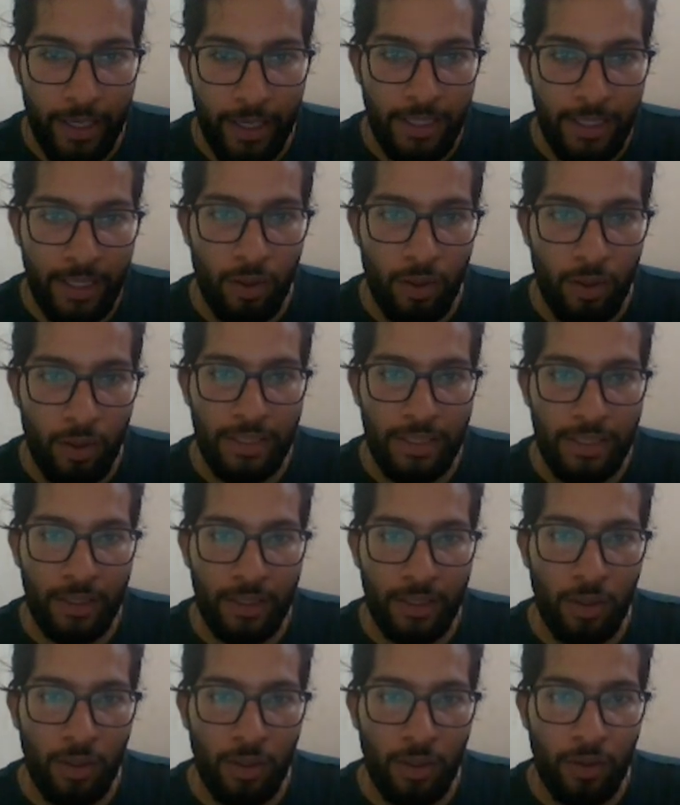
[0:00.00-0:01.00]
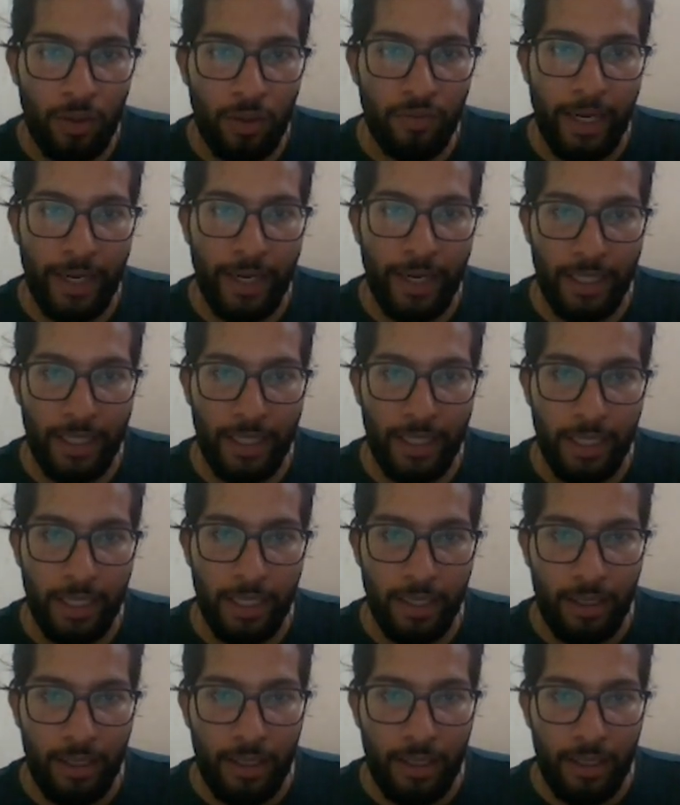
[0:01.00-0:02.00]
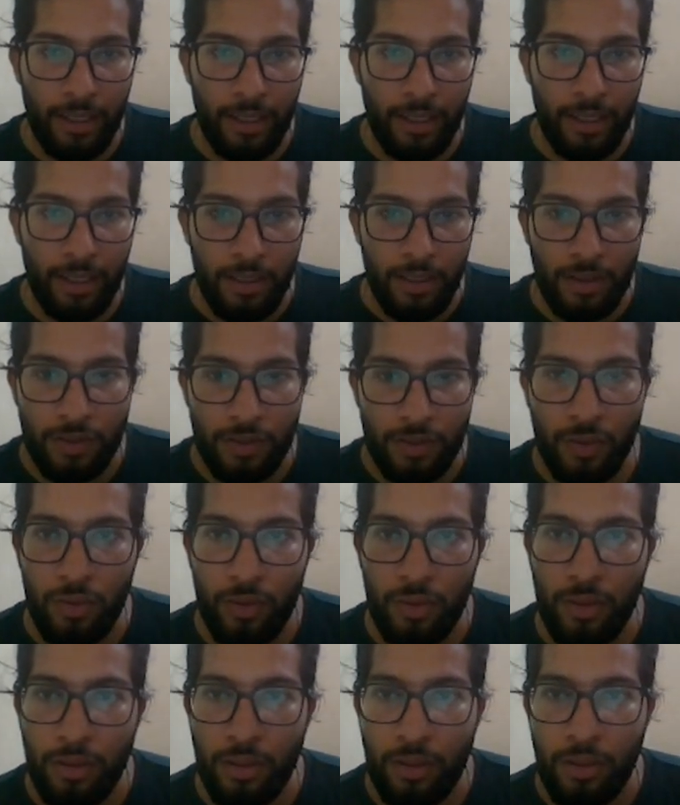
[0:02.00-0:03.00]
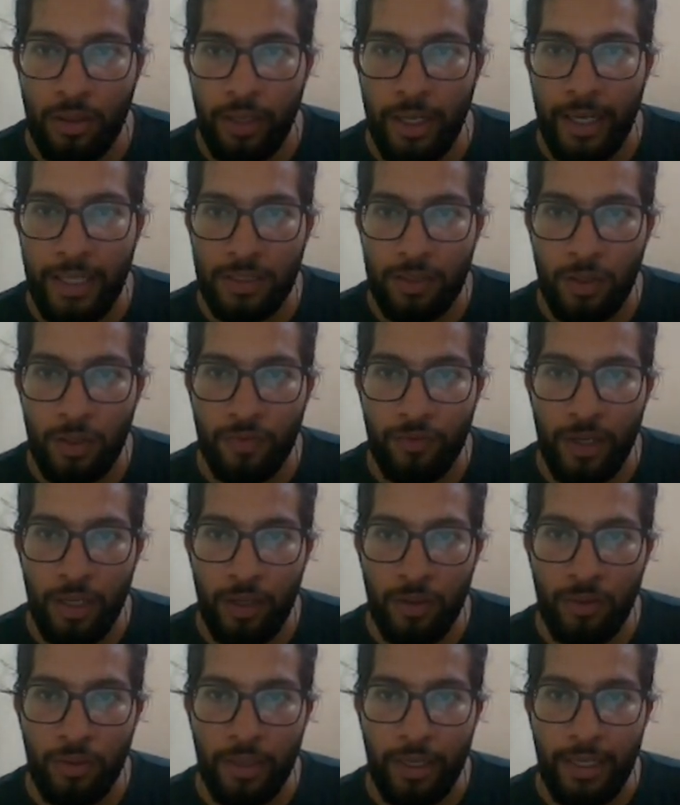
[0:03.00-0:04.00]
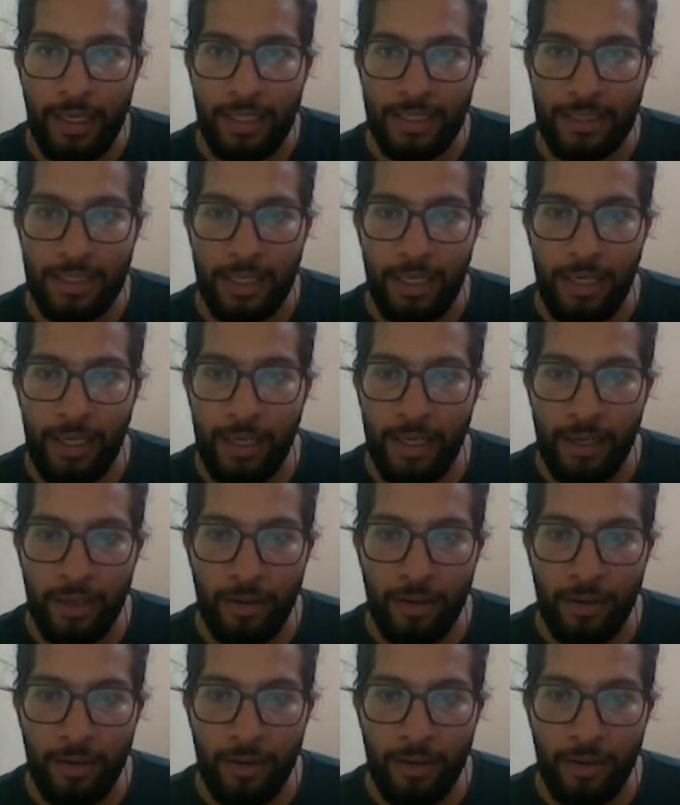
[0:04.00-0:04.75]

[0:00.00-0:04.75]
the origin of iota. So as of now it is clear